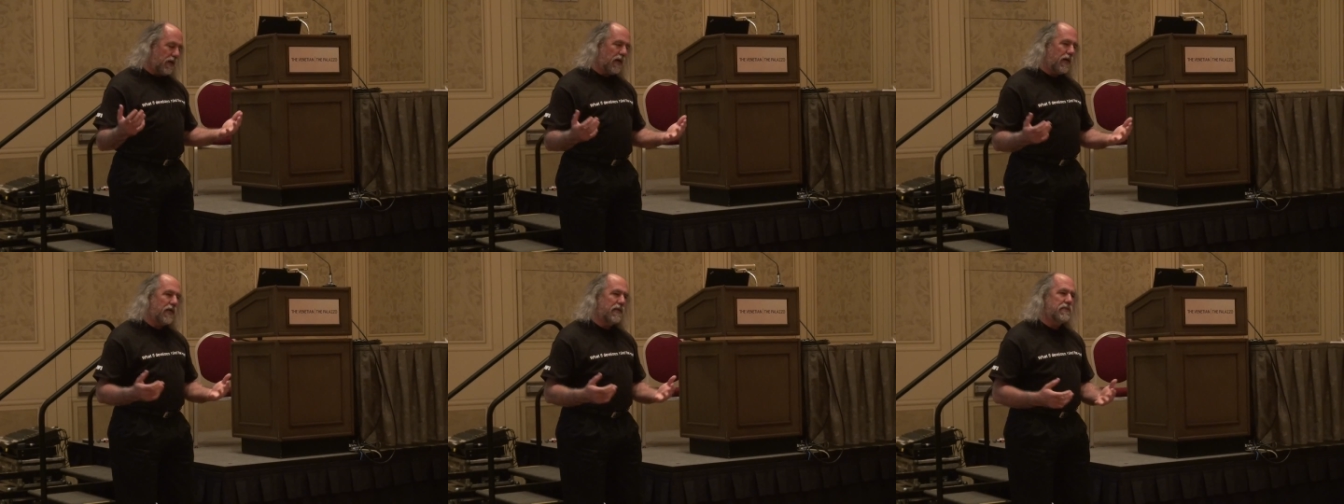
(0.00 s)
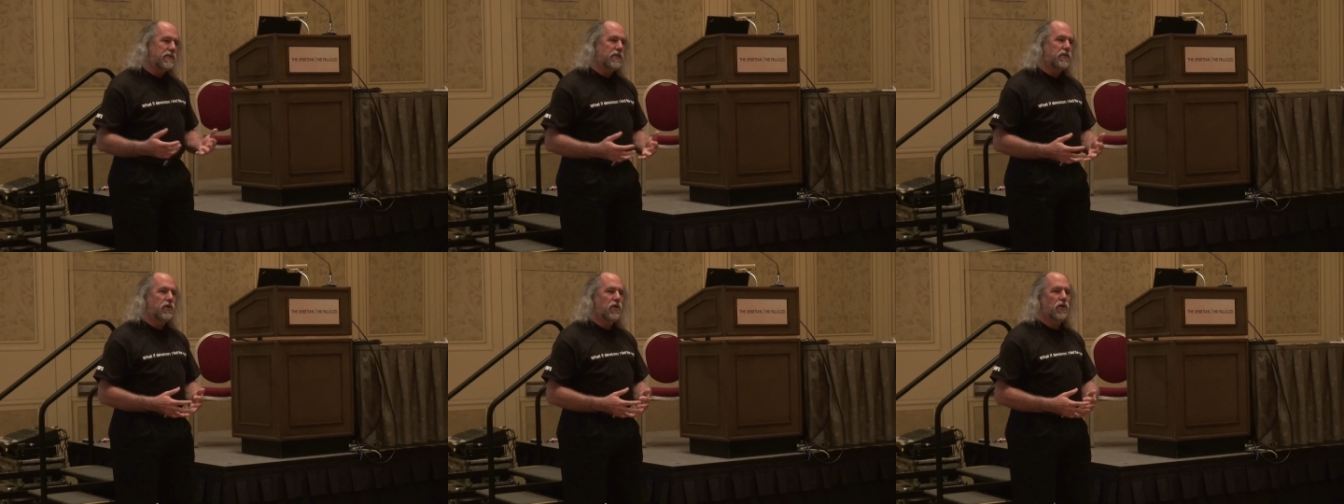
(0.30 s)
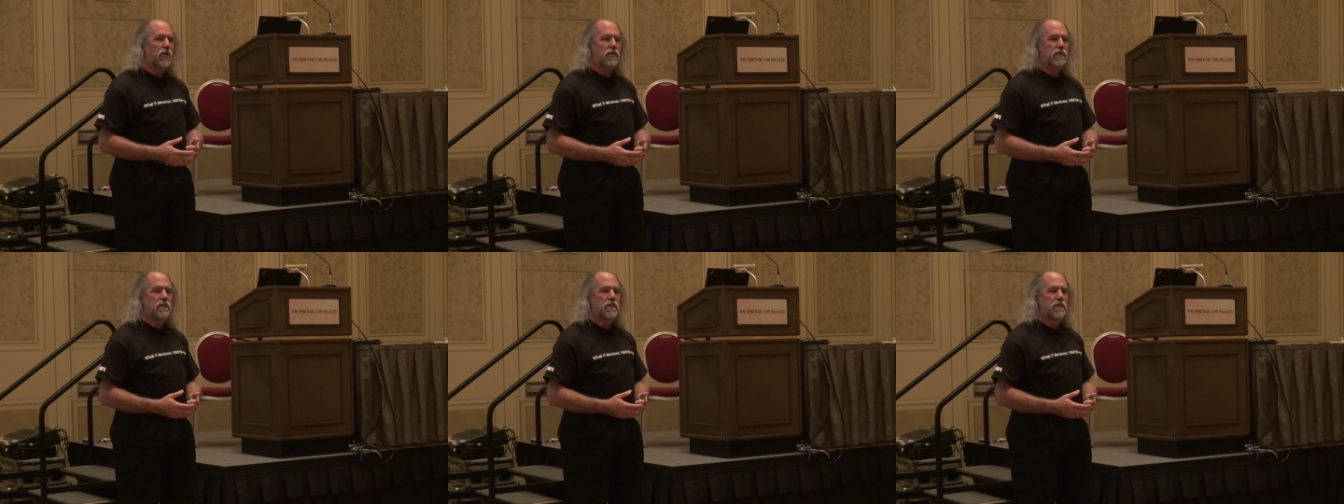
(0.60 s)
behind the
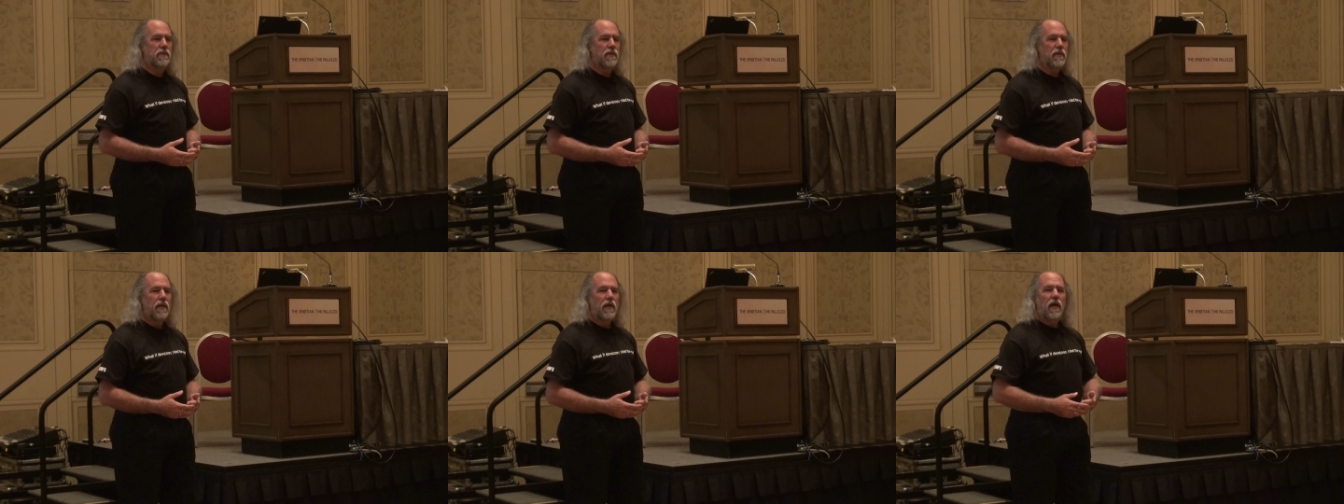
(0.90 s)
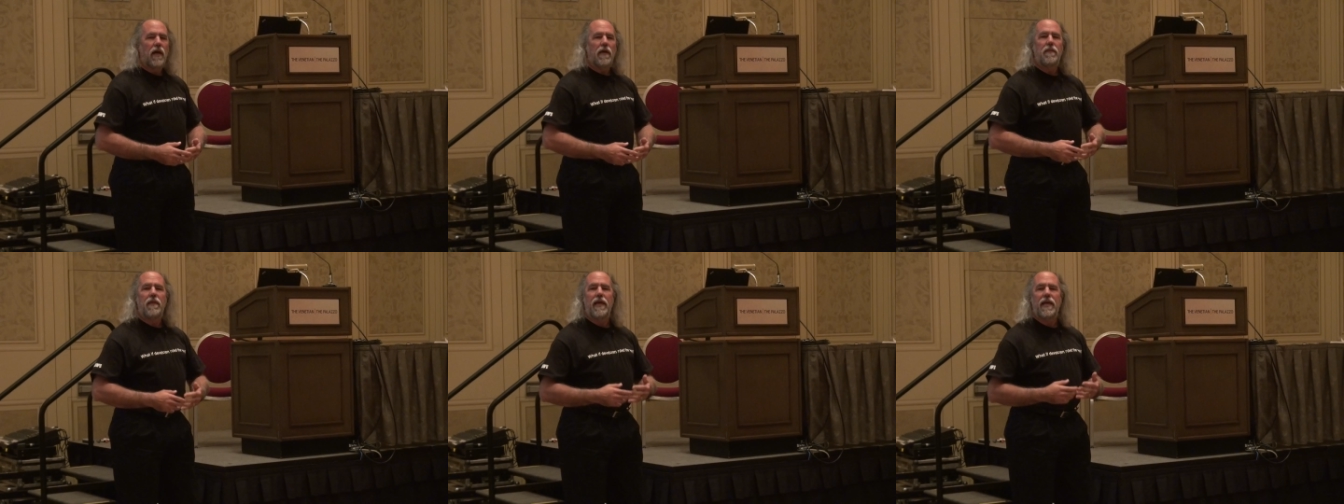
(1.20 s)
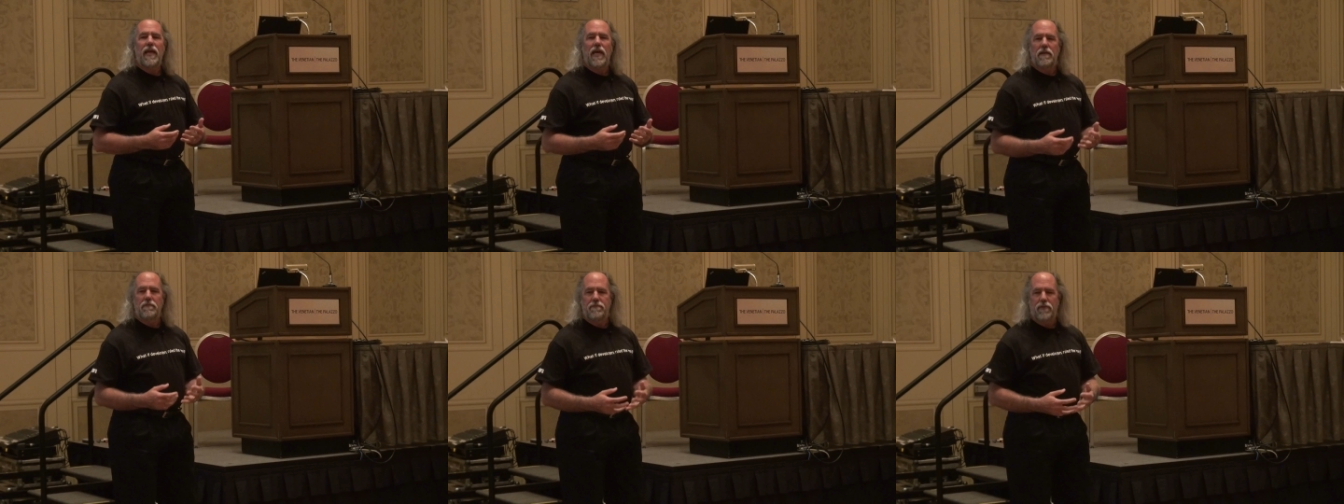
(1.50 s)
curtain,
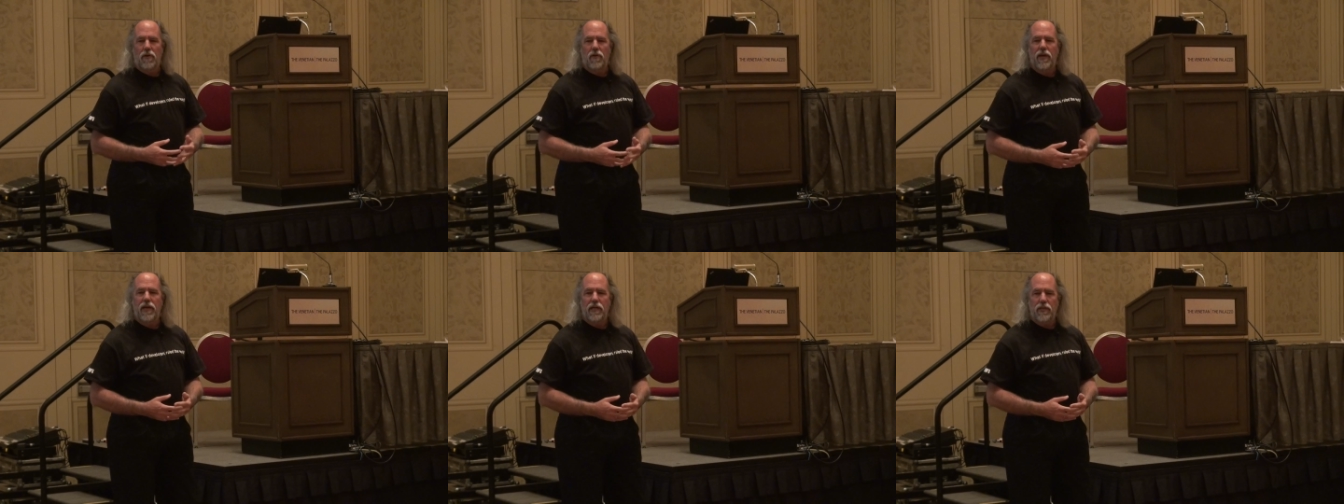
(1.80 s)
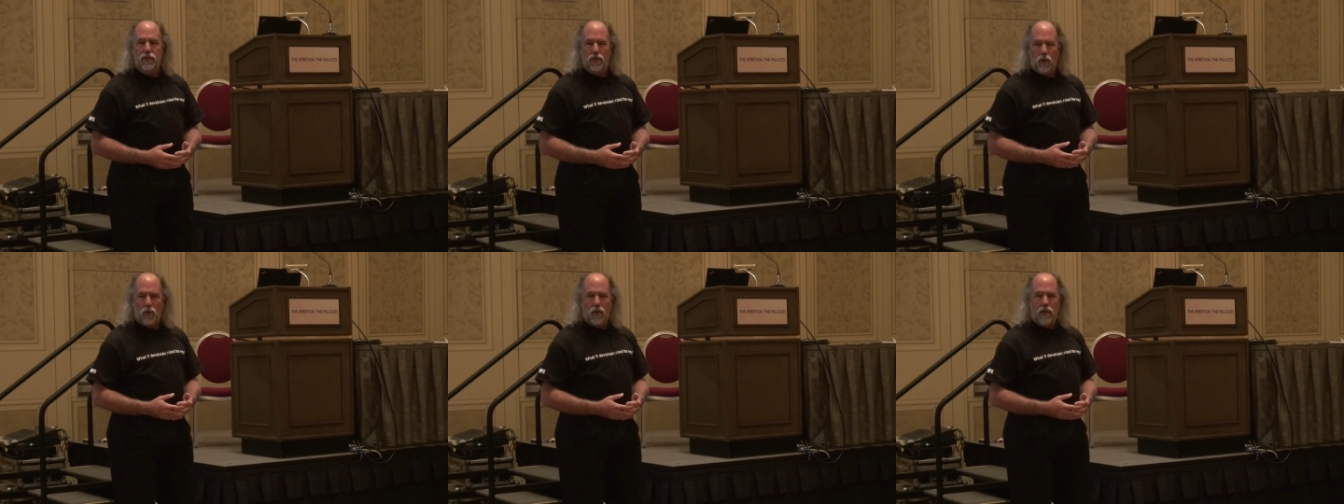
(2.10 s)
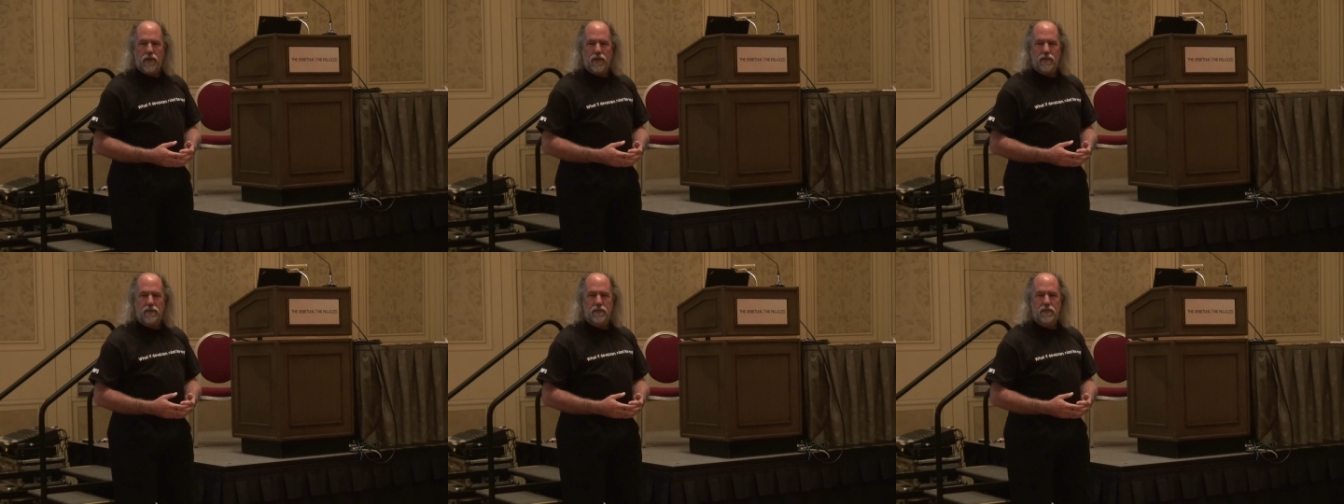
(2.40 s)
they get very
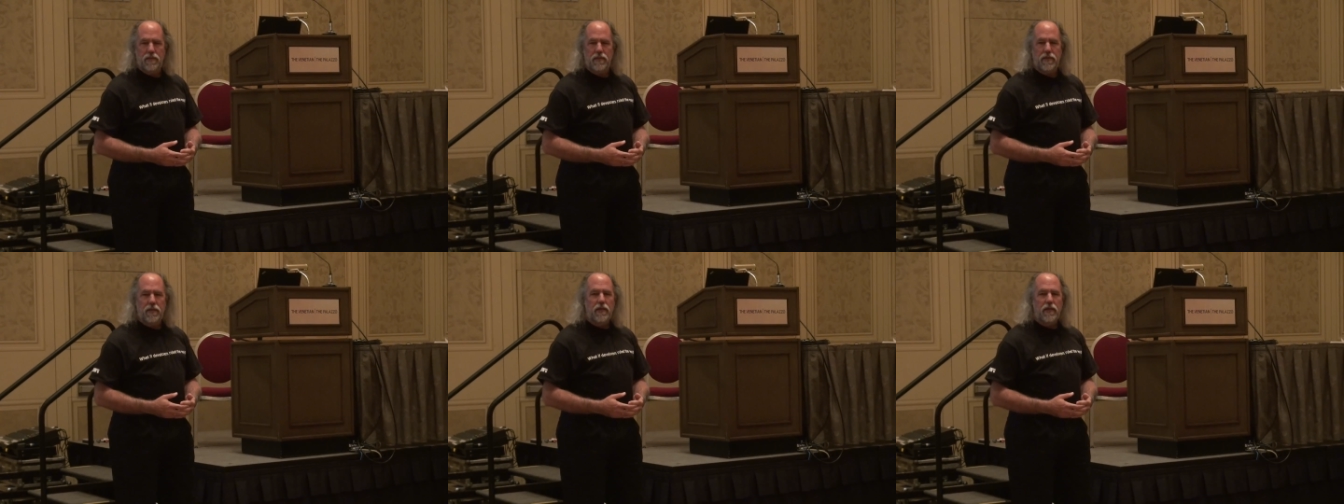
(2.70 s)
annoyed.